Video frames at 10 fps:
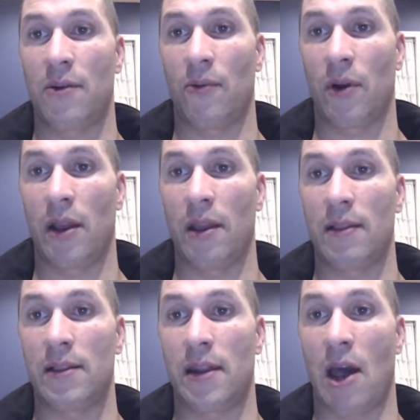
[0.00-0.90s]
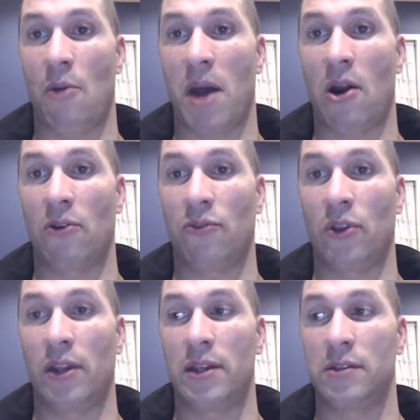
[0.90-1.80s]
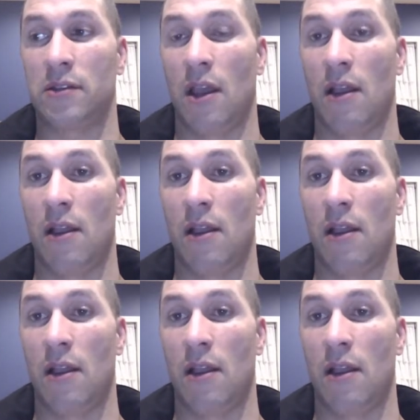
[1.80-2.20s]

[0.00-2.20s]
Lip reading: right, and how powerful it is.